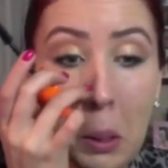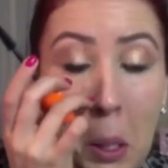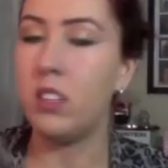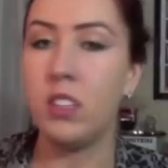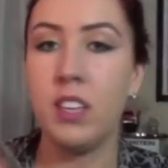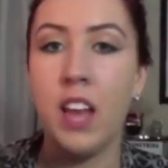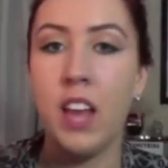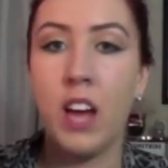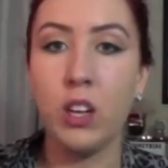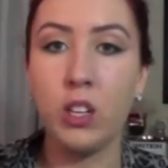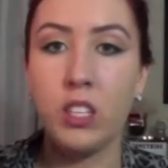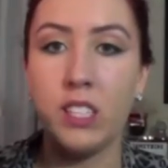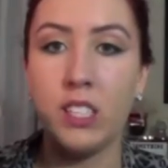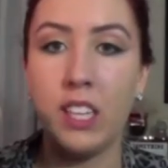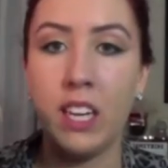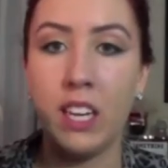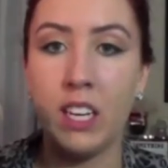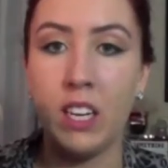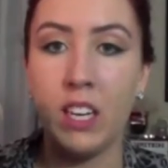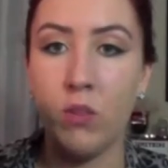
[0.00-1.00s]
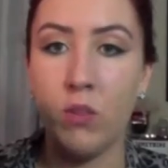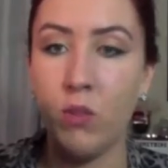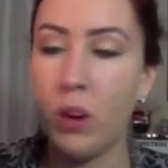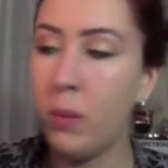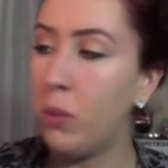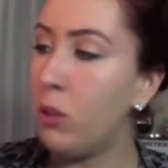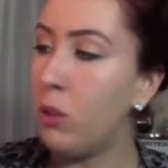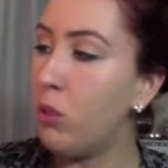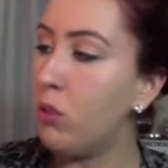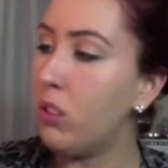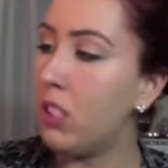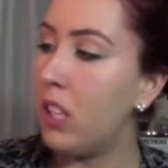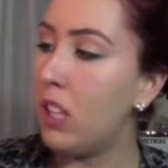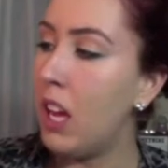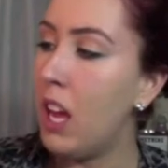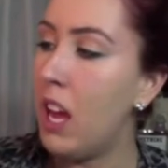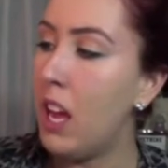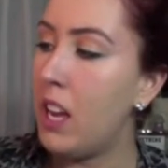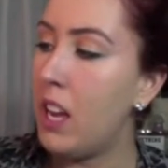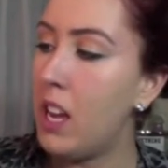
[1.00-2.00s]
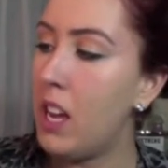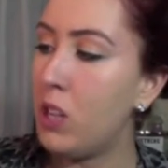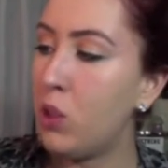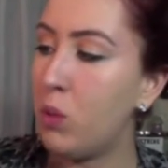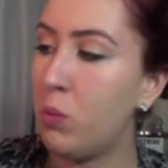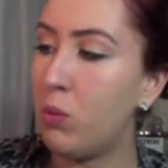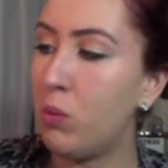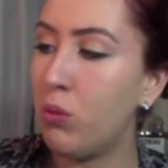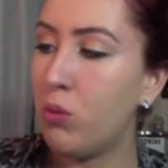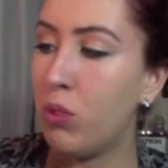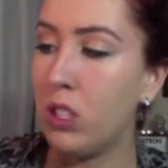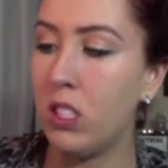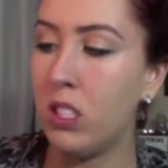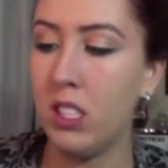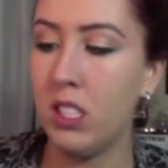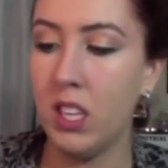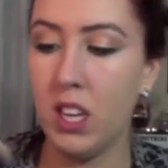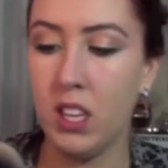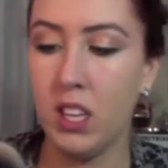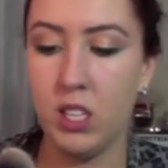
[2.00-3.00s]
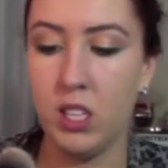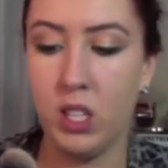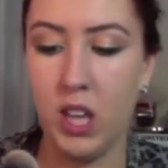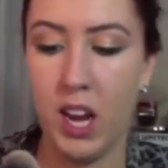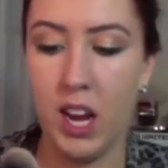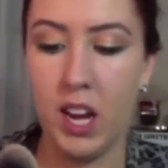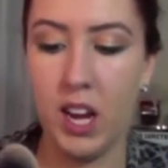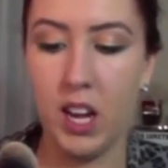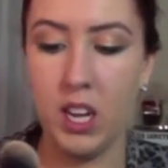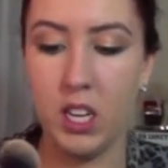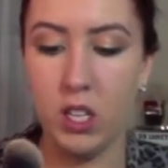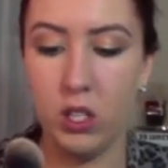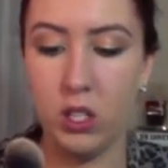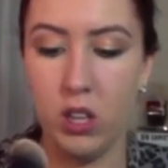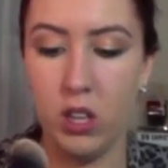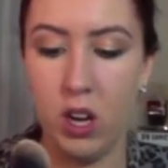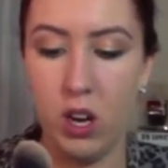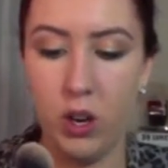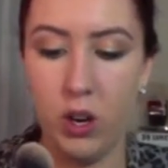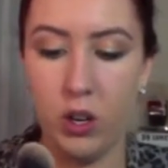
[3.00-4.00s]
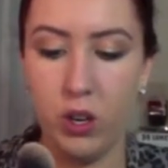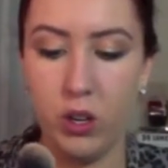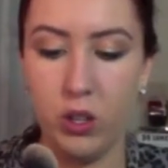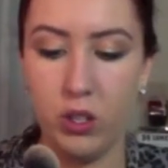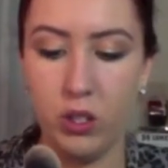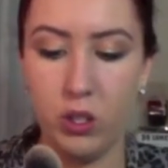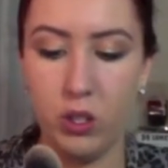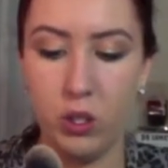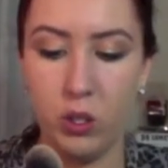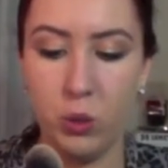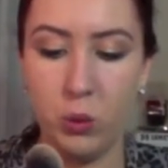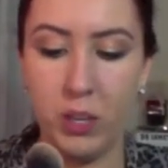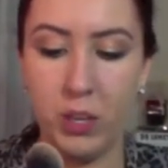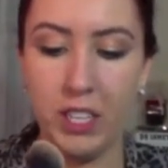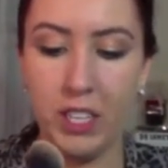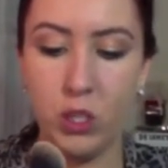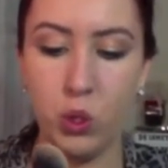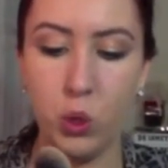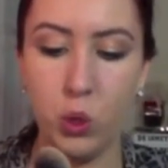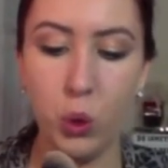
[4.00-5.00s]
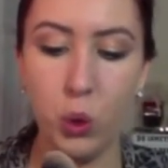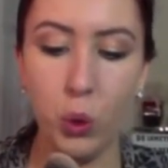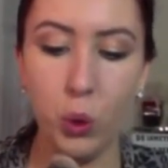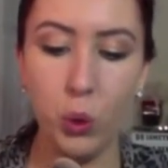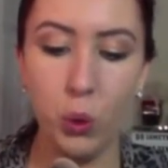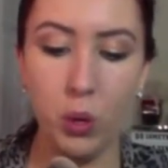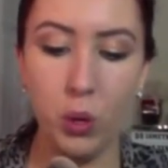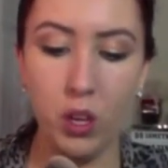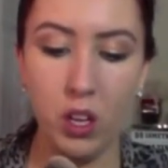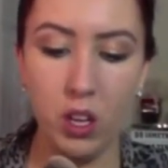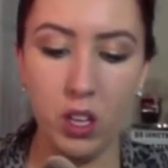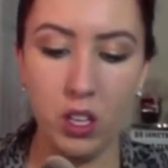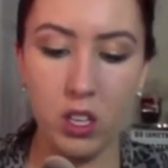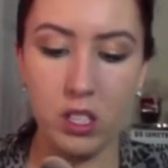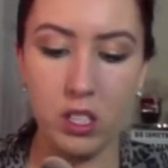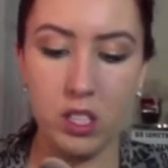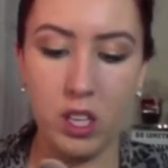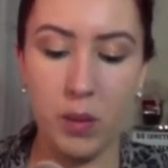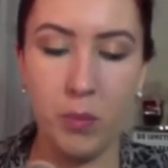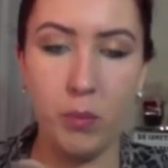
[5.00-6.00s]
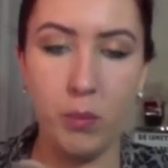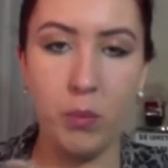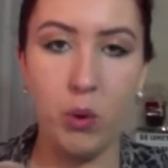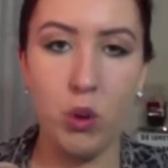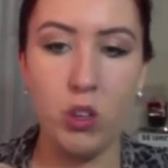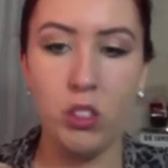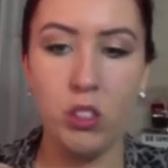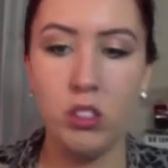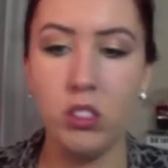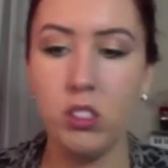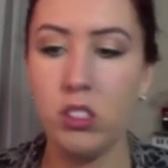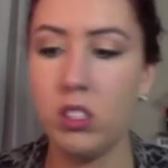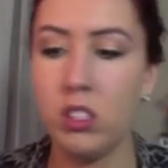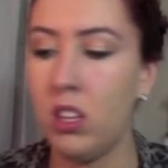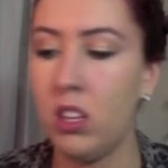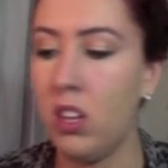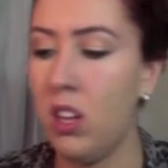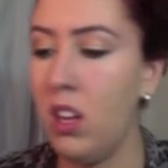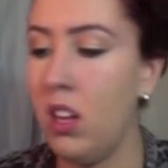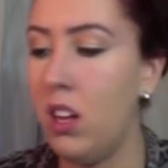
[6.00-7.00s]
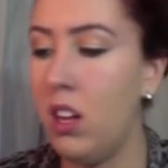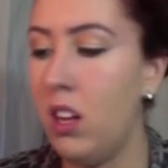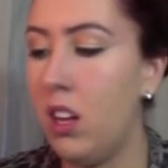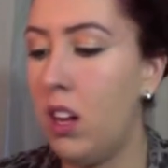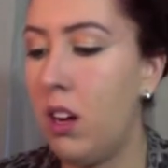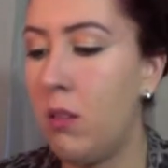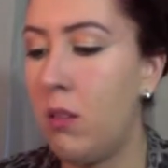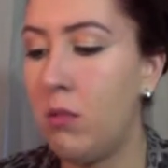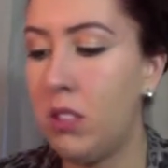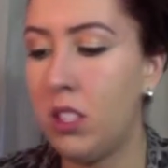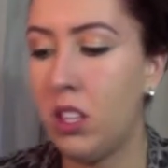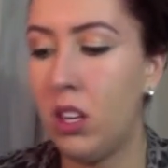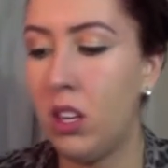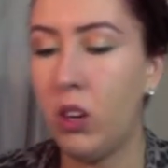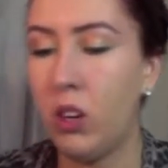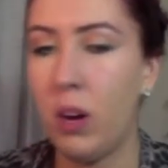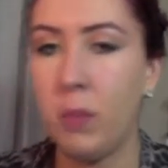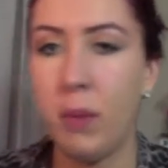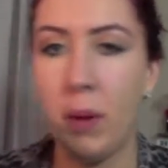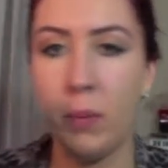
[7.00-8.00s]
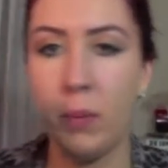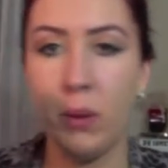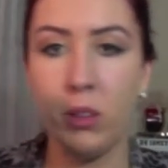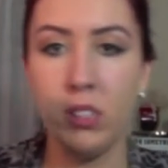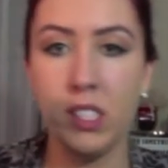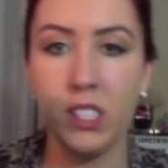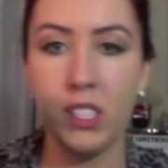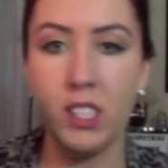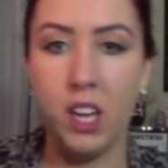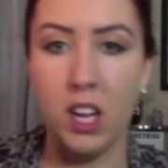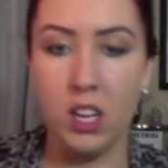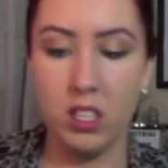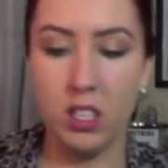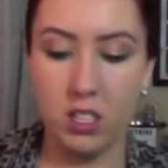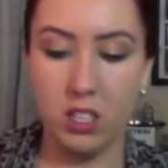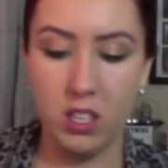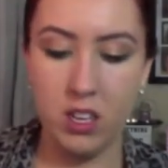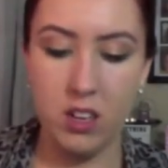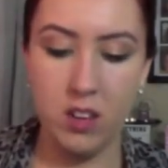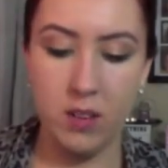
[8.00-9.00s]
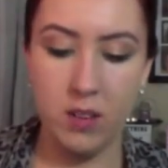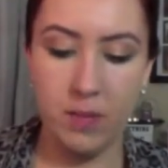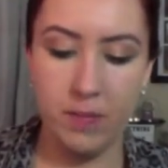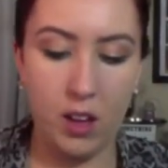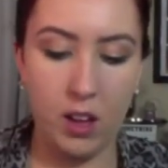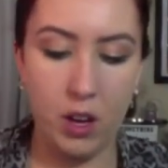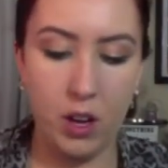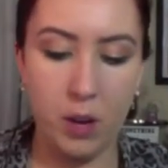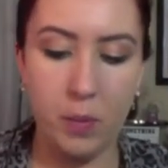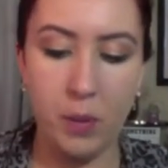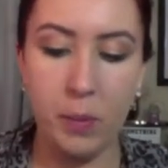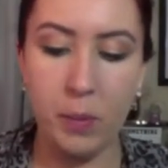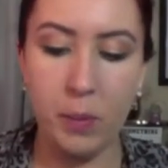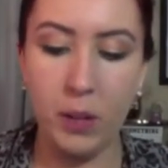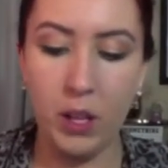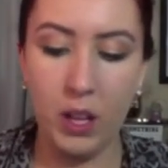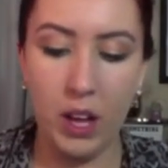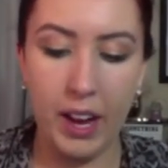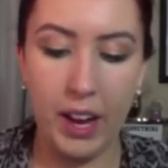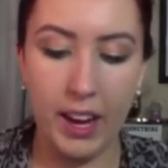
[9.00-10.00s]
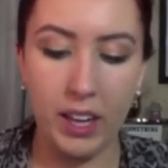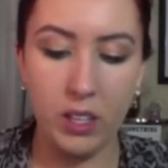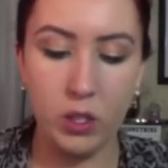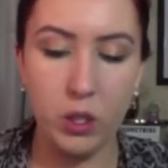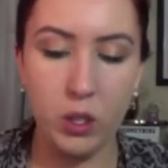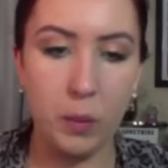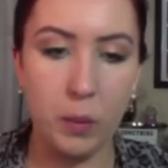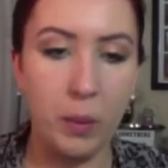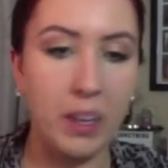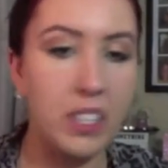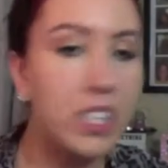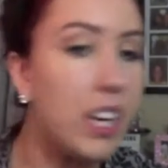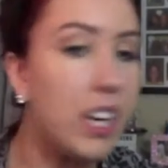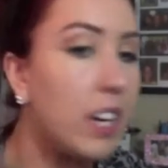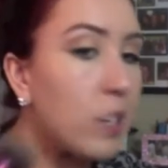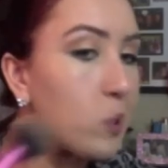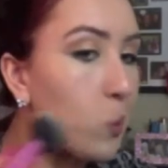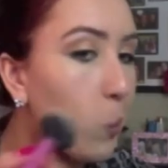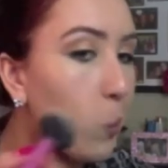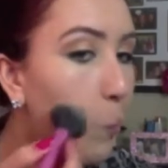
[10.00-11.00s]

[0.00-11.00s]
Now using Rimmel's Natural Bronzer in the shade 22 Sun Bronze, I'm just going to grab my multitasker and I'm going to apply it to my cheeks.